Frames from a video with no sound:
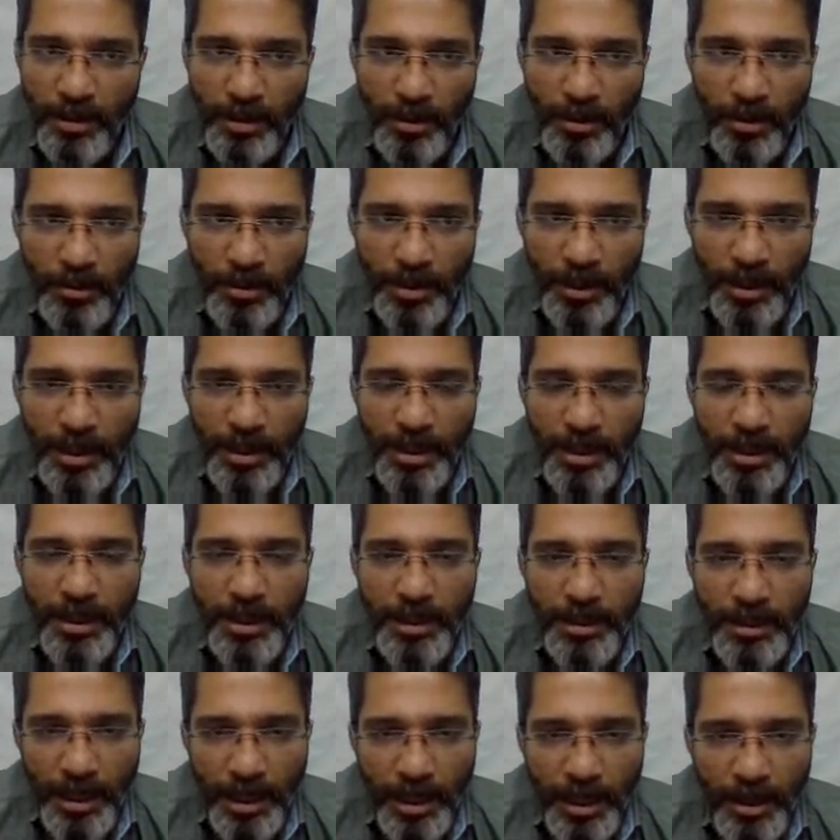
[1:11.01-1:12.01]
Okay,
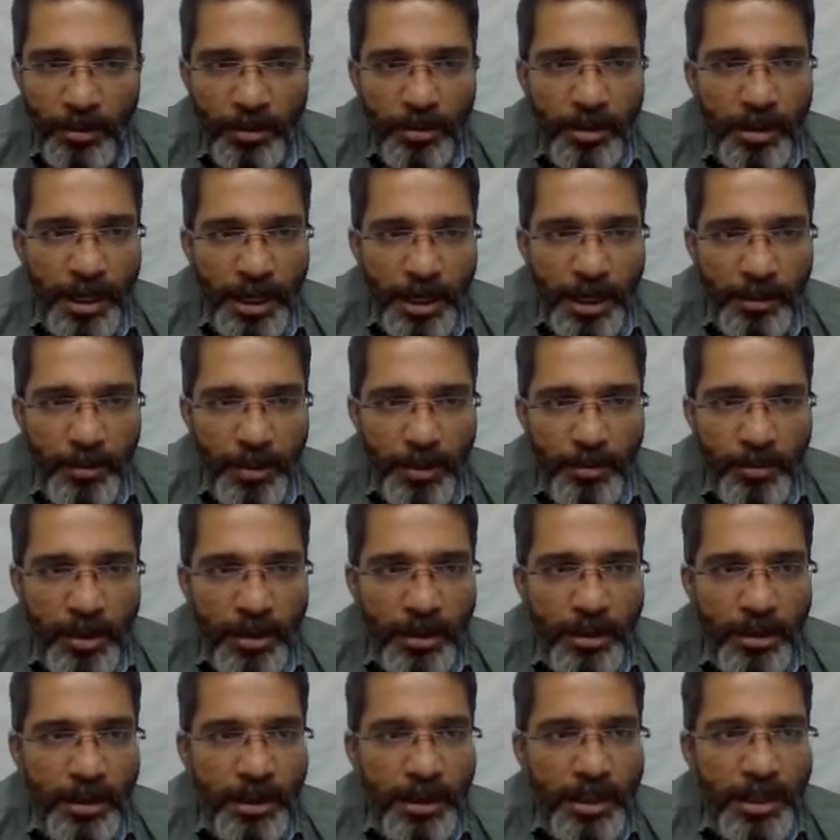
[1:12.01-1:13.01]
now
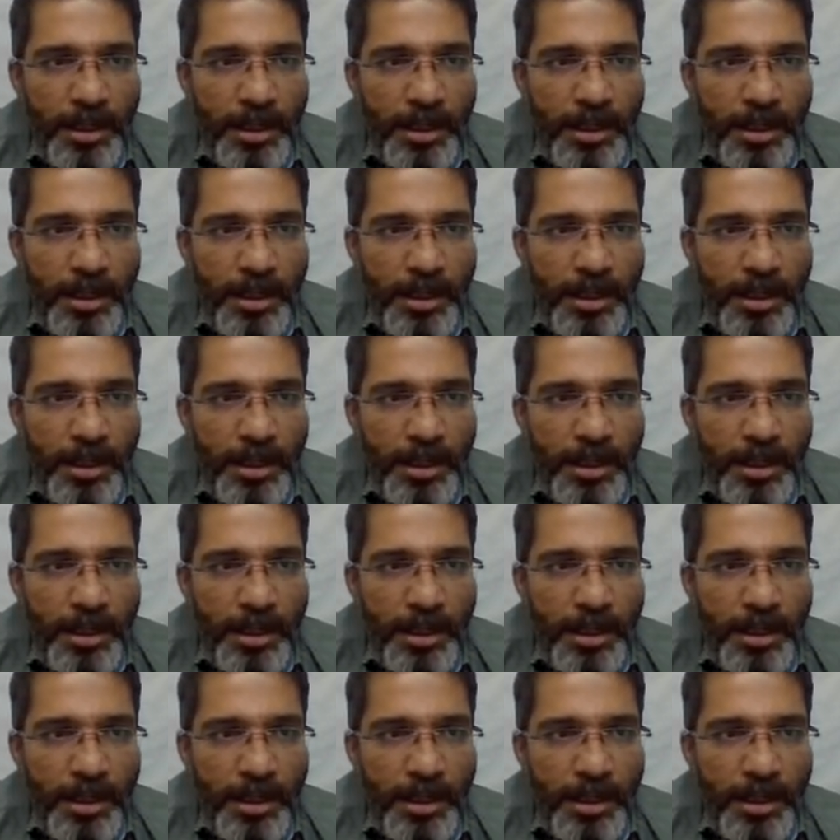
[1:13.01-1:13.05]
remember,